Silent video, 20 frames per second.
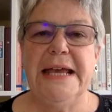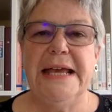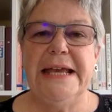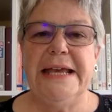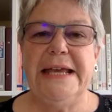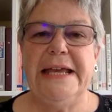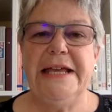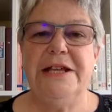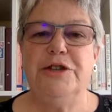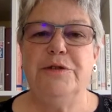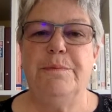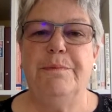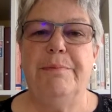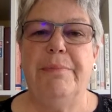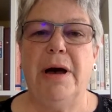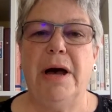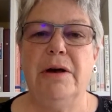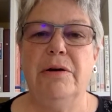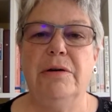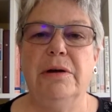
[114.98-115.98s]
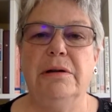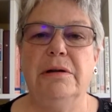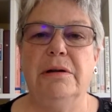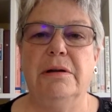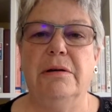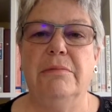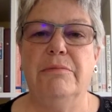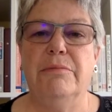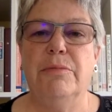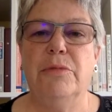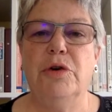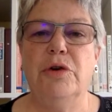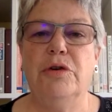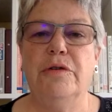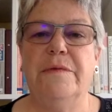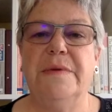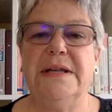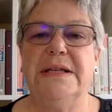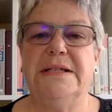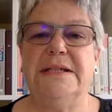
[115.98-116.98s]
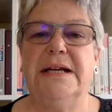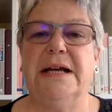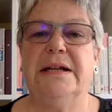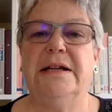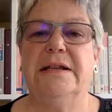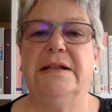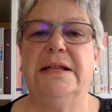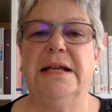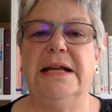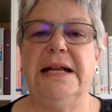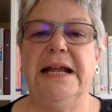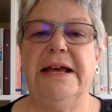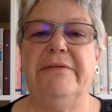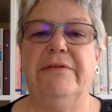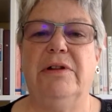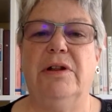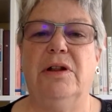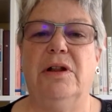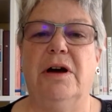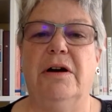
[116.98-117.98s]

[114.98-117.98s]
Each Bowen move is done at the level